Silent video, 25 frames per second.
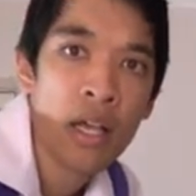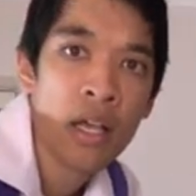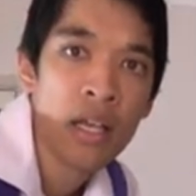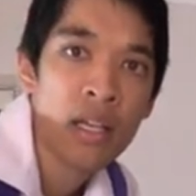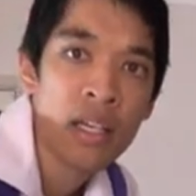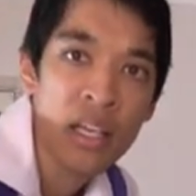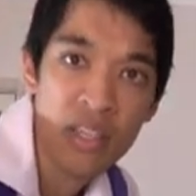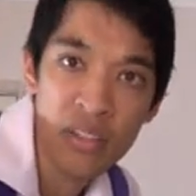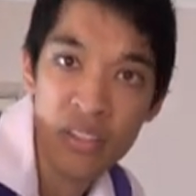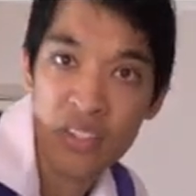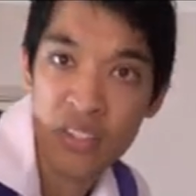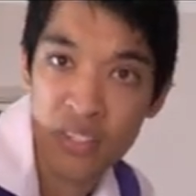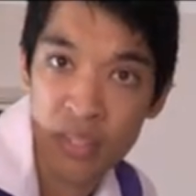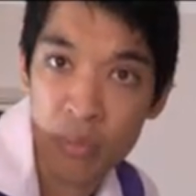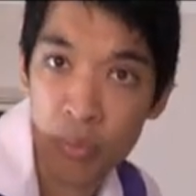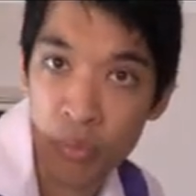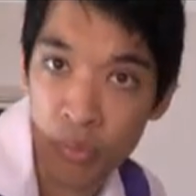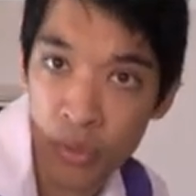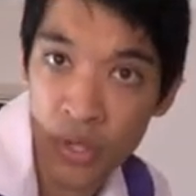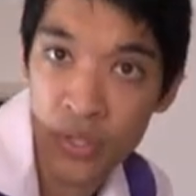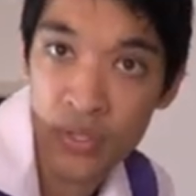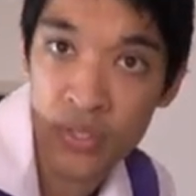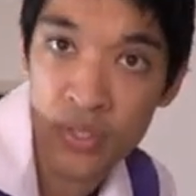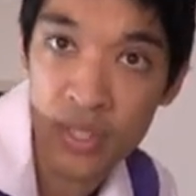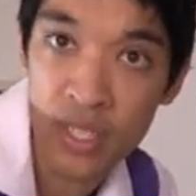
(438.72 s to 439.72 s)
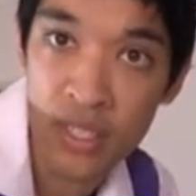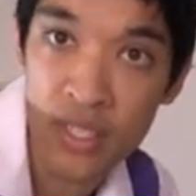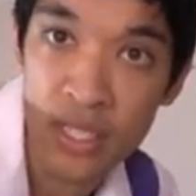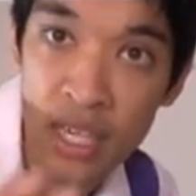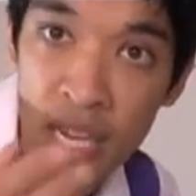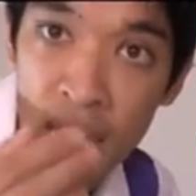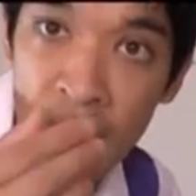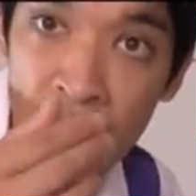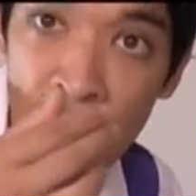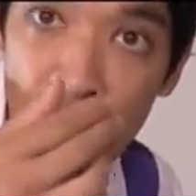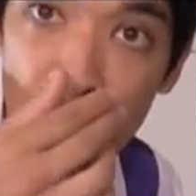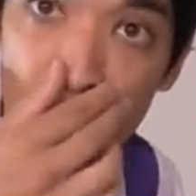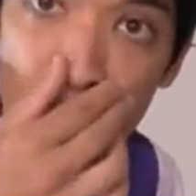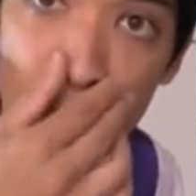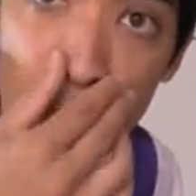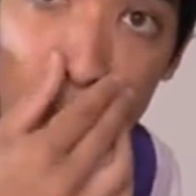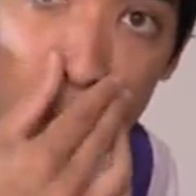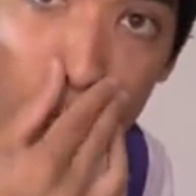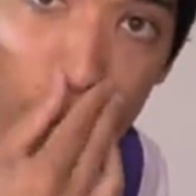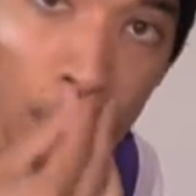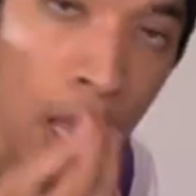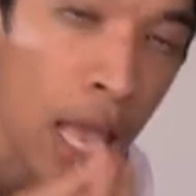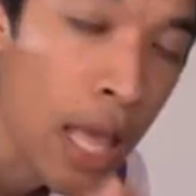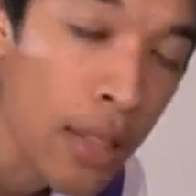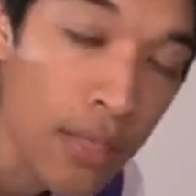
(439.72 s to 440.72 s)
Now this impressed the tailor.
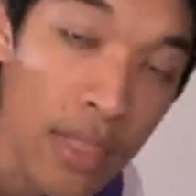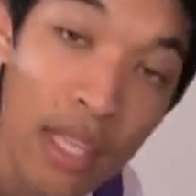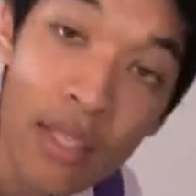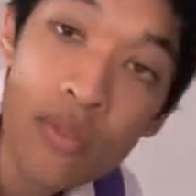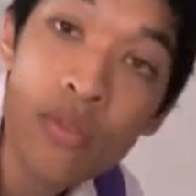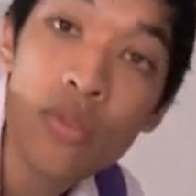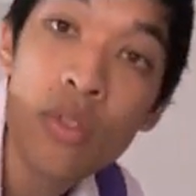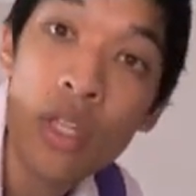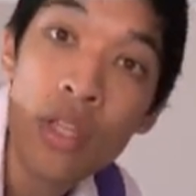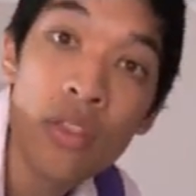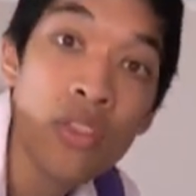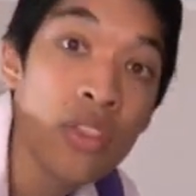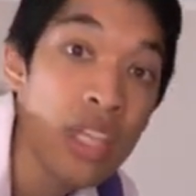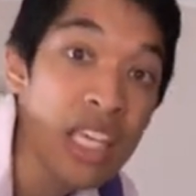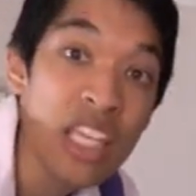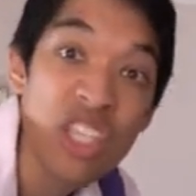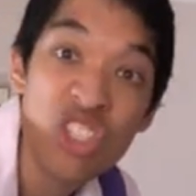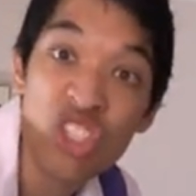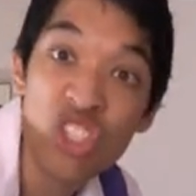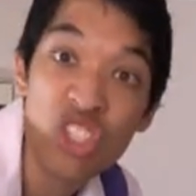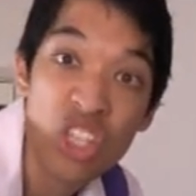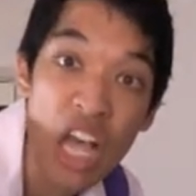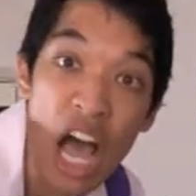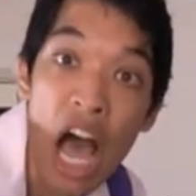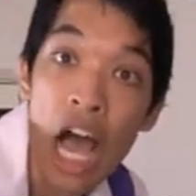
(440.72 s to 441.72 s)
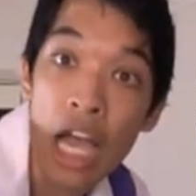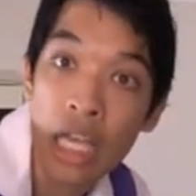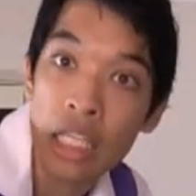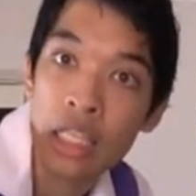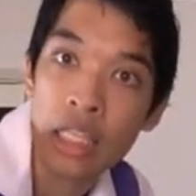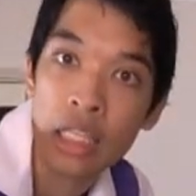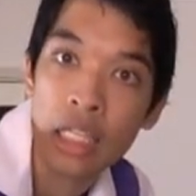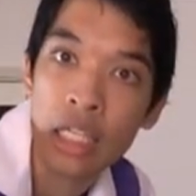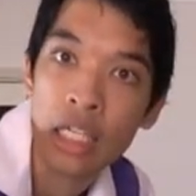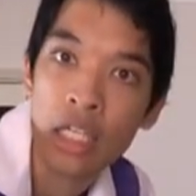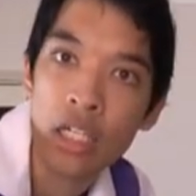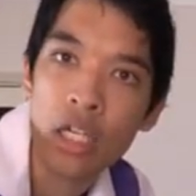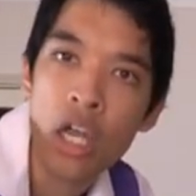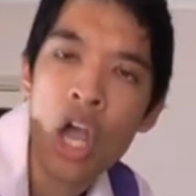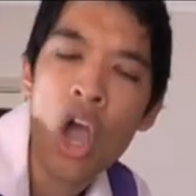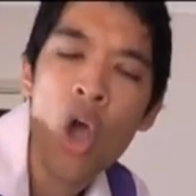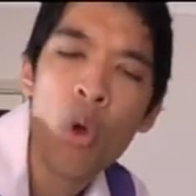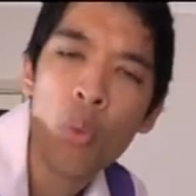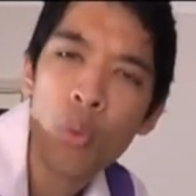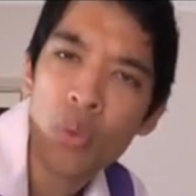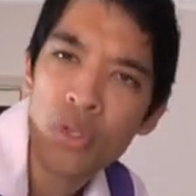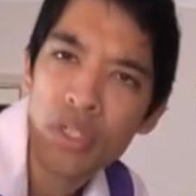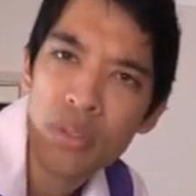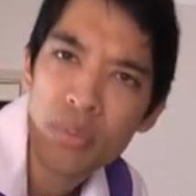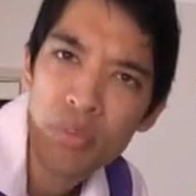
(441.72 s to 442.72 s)
This I think
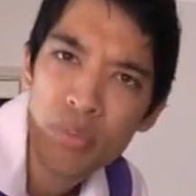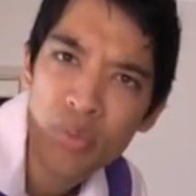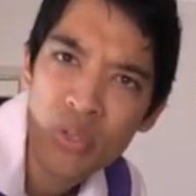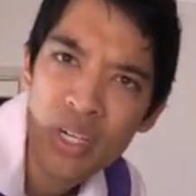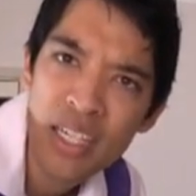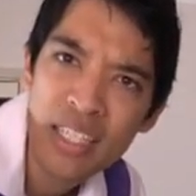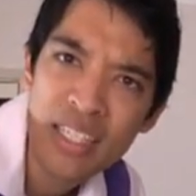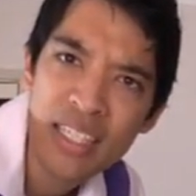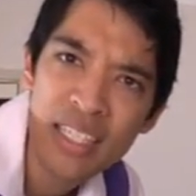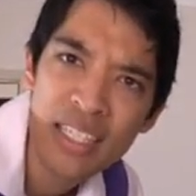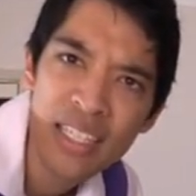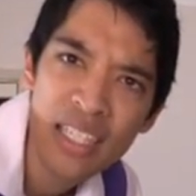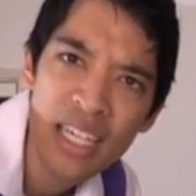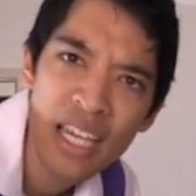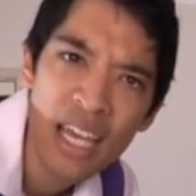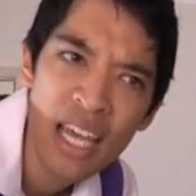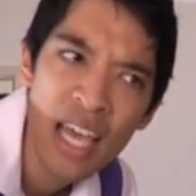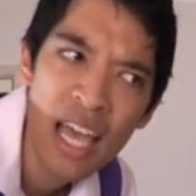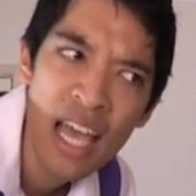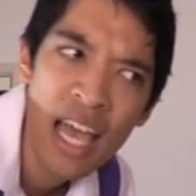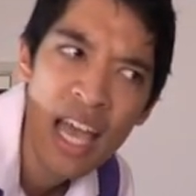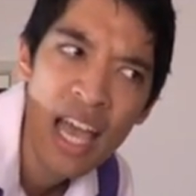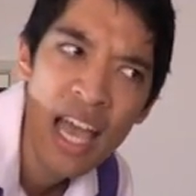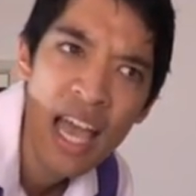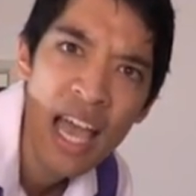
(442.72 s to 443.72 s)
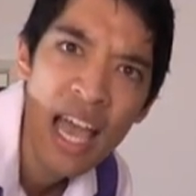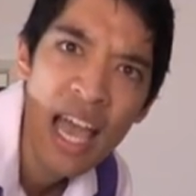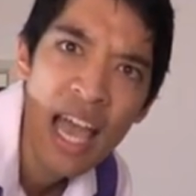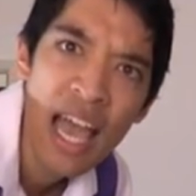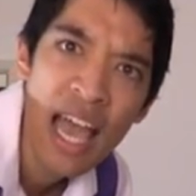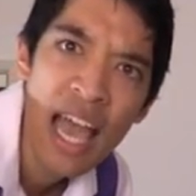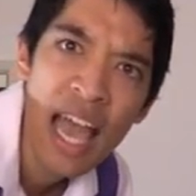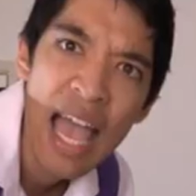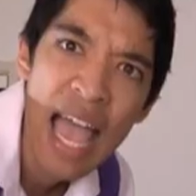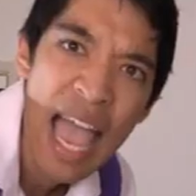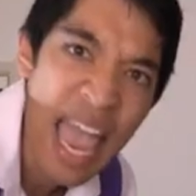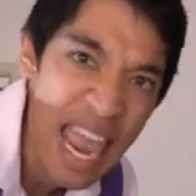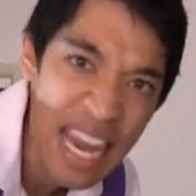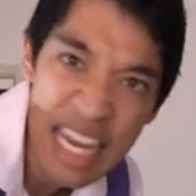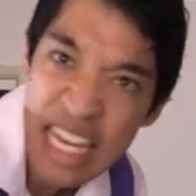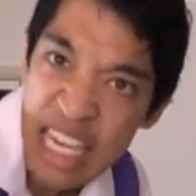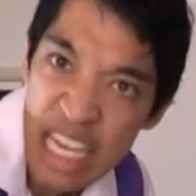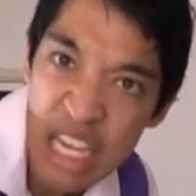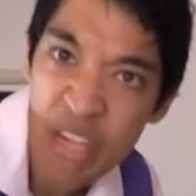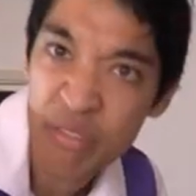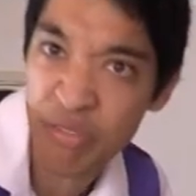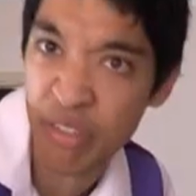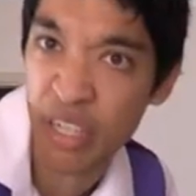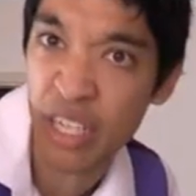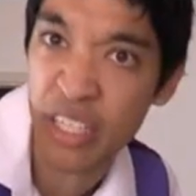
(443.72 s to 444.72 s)
would impress any
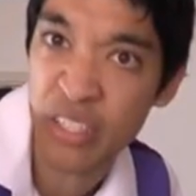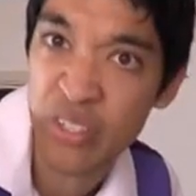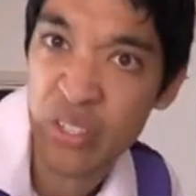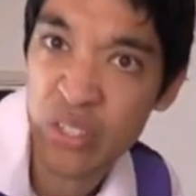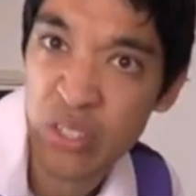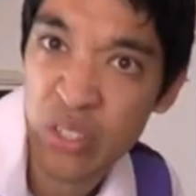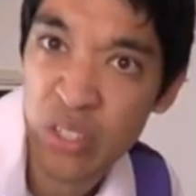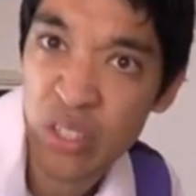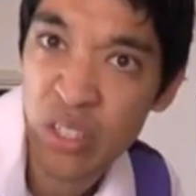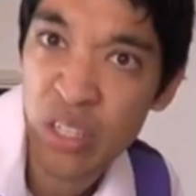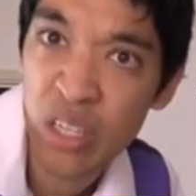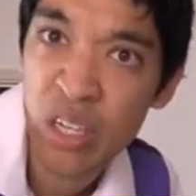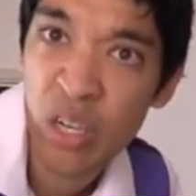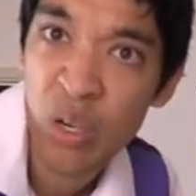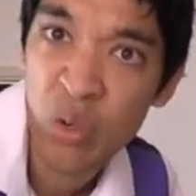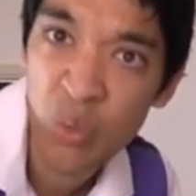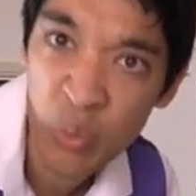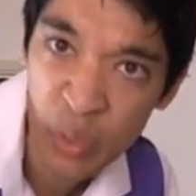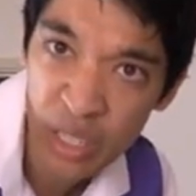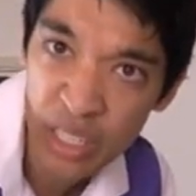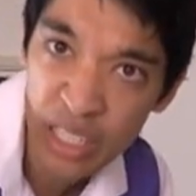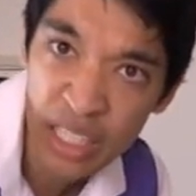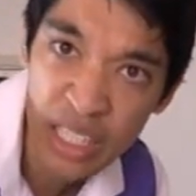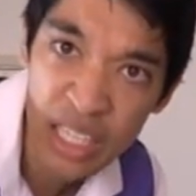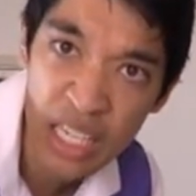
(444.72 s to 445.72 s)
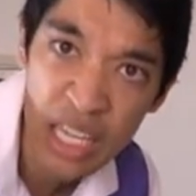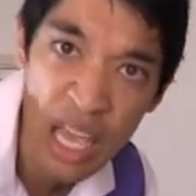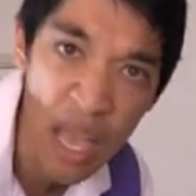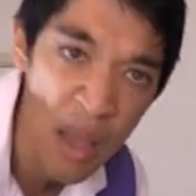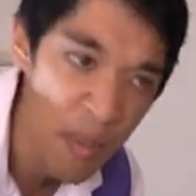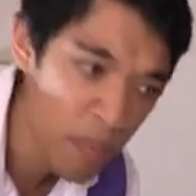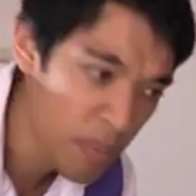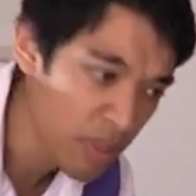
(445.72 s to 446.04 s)
of us, really?